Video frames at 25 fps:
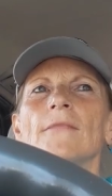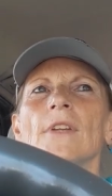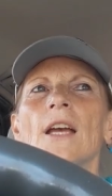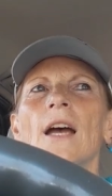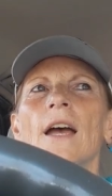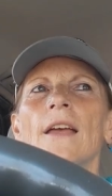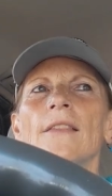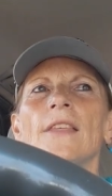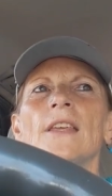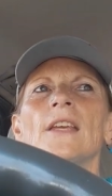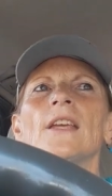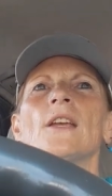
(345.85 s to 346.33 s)

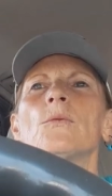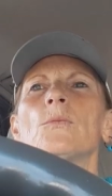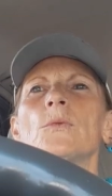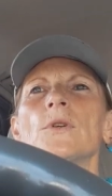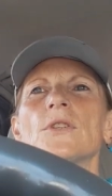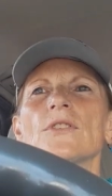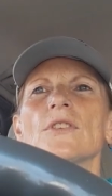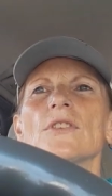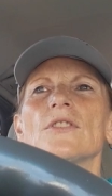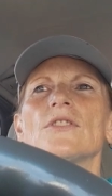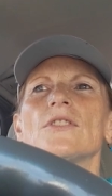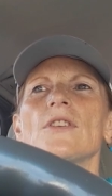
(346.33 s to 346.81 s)
I think it
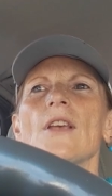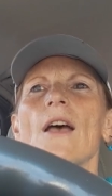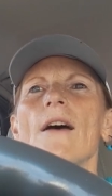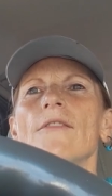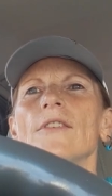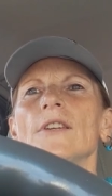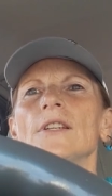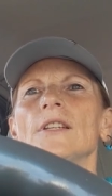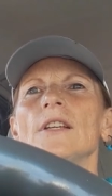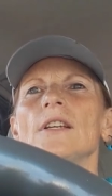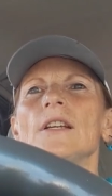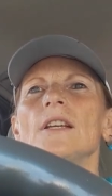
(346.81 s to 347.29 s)
was the
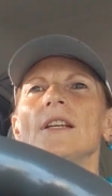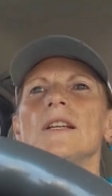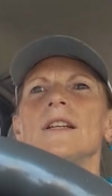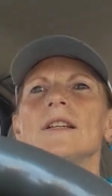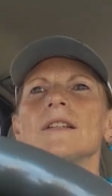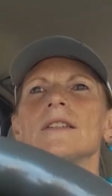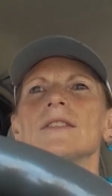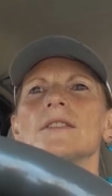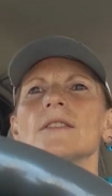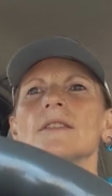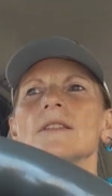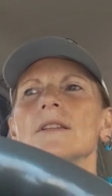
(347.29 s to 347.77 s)

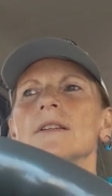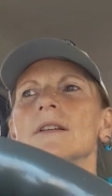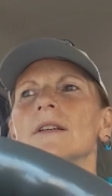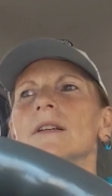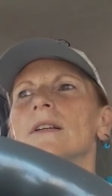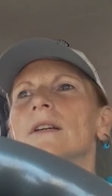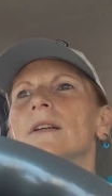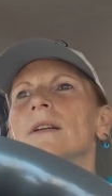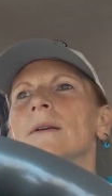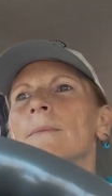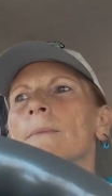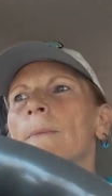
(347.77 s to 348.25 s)
70s.
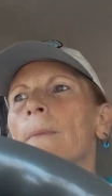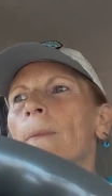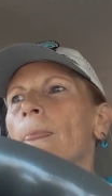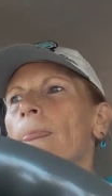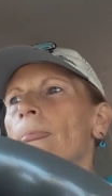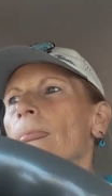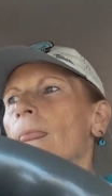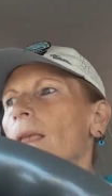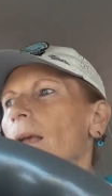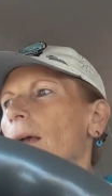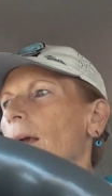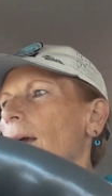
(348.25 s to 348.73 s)

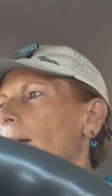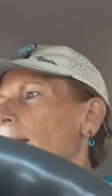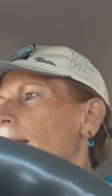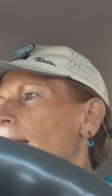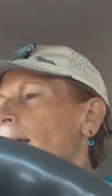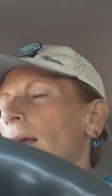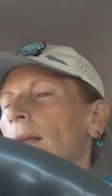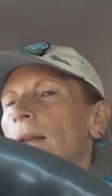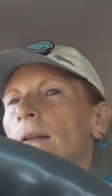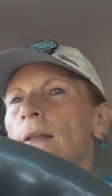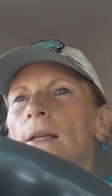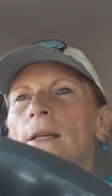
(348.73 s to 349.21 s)

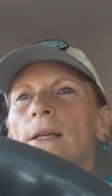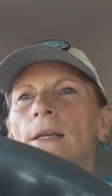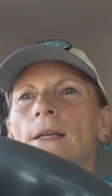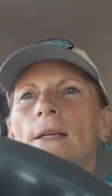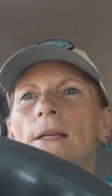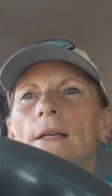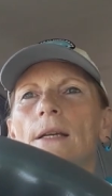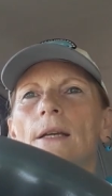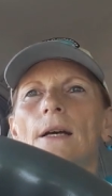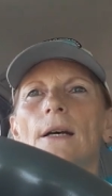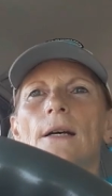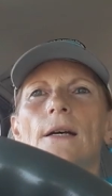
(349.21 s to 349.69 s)
And
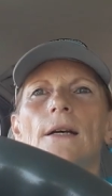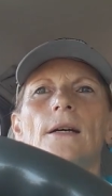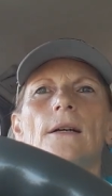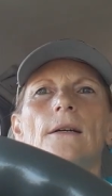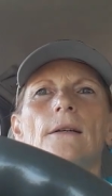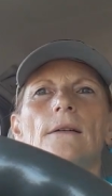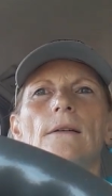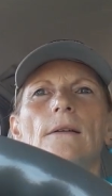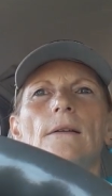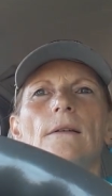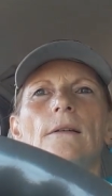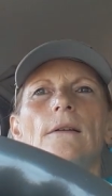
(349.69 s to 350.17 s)
he uh,
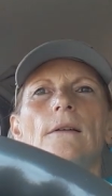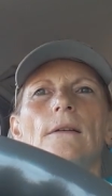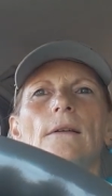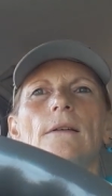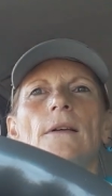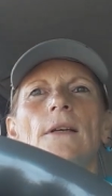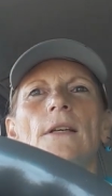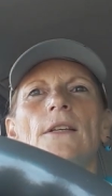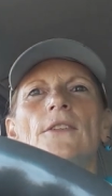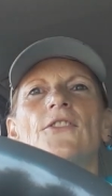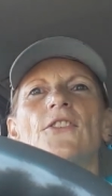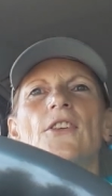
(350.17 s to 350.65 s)

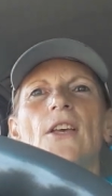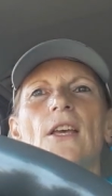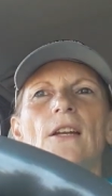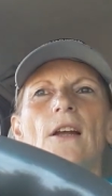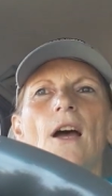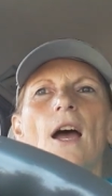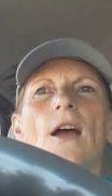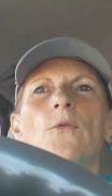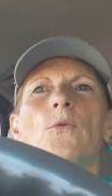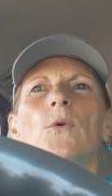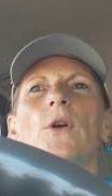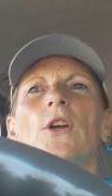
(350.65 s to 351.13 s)
he said,
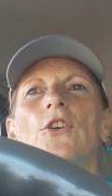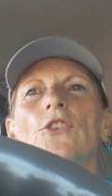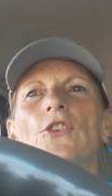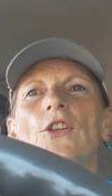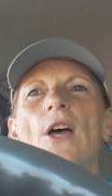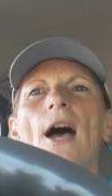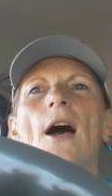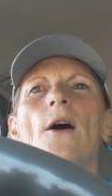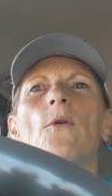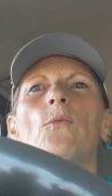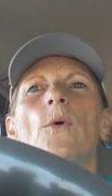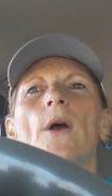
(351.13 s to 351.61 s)
I will
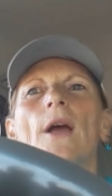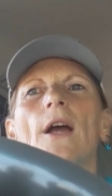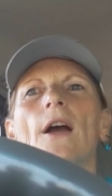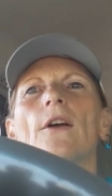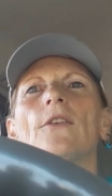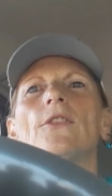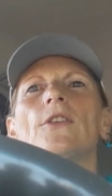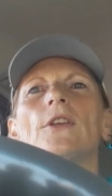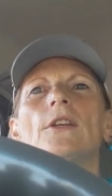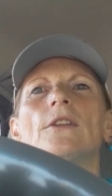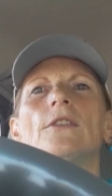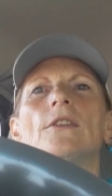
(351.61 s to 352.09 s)
not
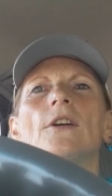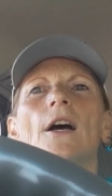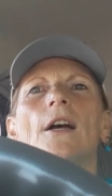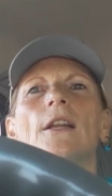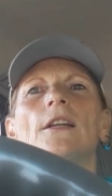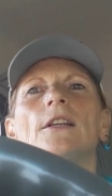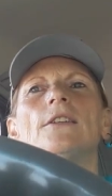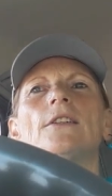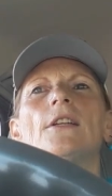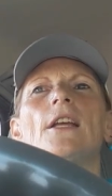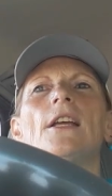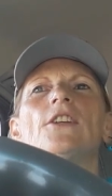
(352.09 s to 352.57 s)
wear the
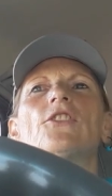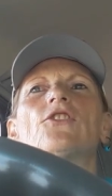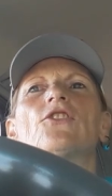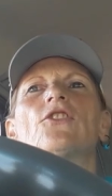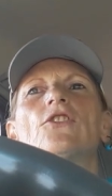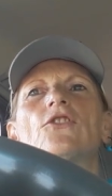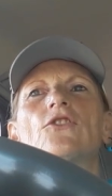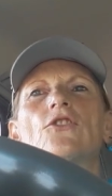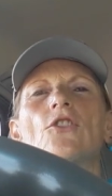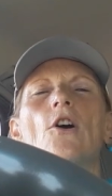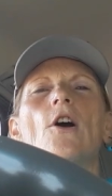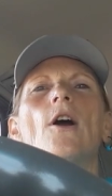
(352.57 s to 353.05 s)
United
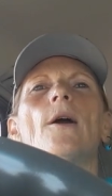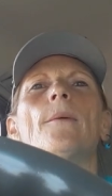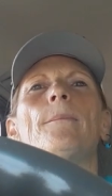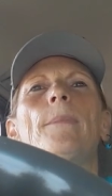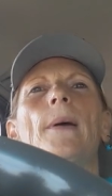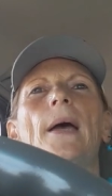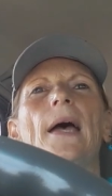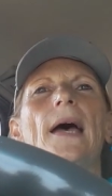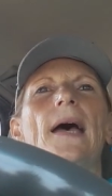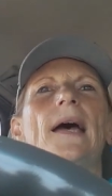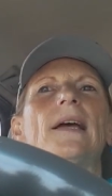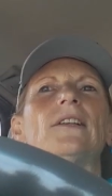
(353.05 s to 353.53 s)
Nations arm
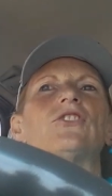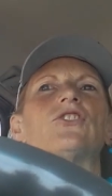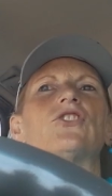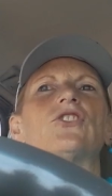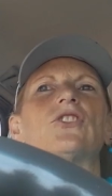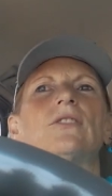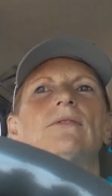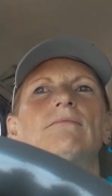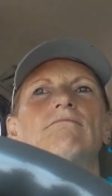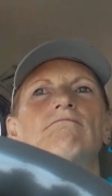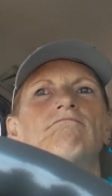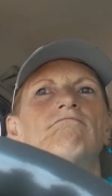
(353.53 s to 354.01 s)

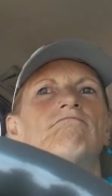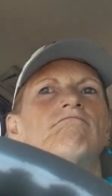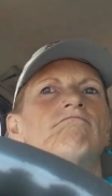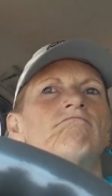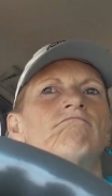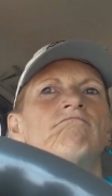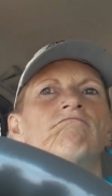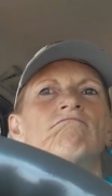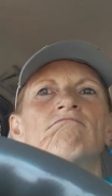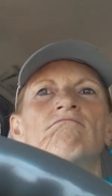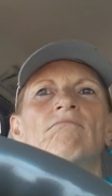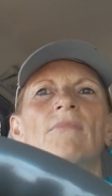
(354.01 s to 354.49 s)
patch.
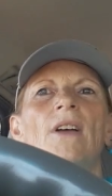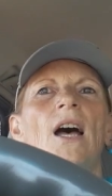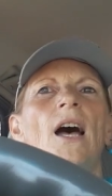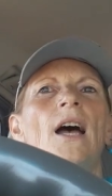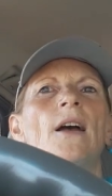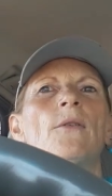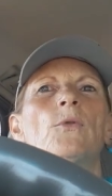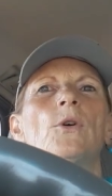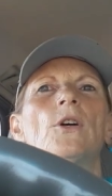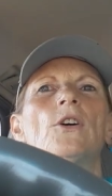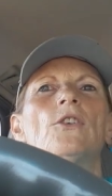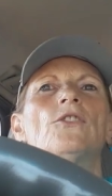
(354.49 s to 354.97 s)

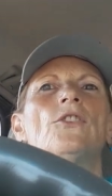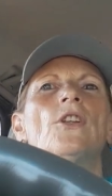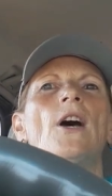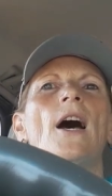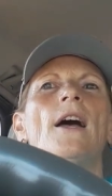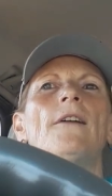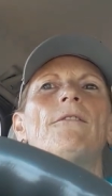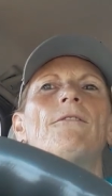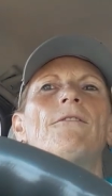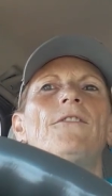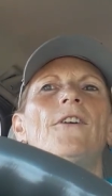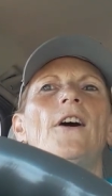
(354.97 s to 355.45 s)
I will
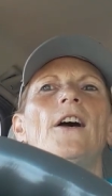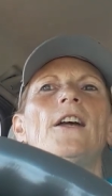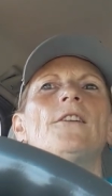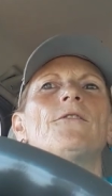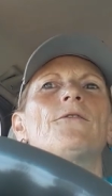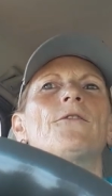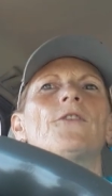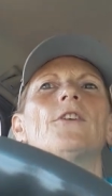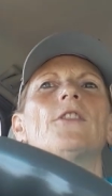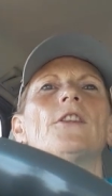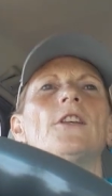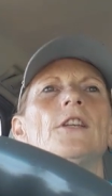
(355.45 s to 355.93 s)
not fight
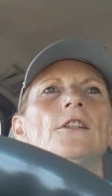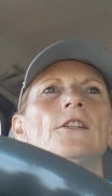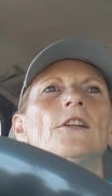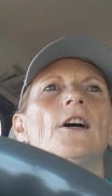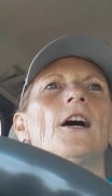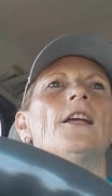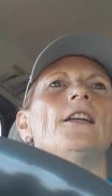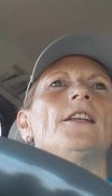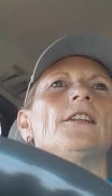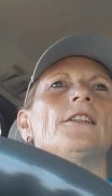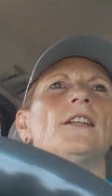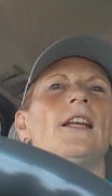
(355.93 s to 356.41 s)
for the
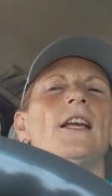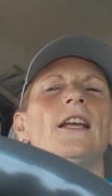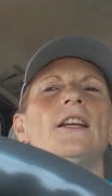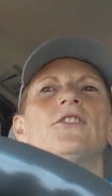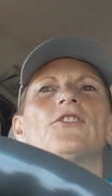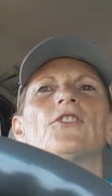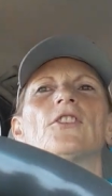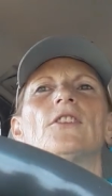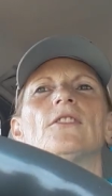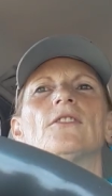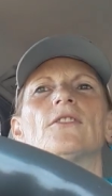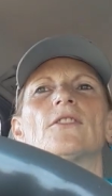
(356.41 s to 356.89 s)
United
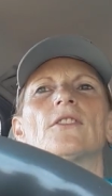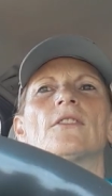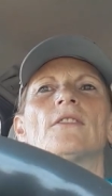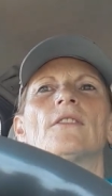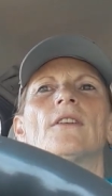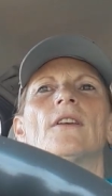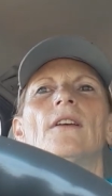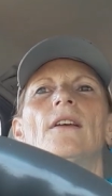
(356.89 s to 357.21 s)
Nations.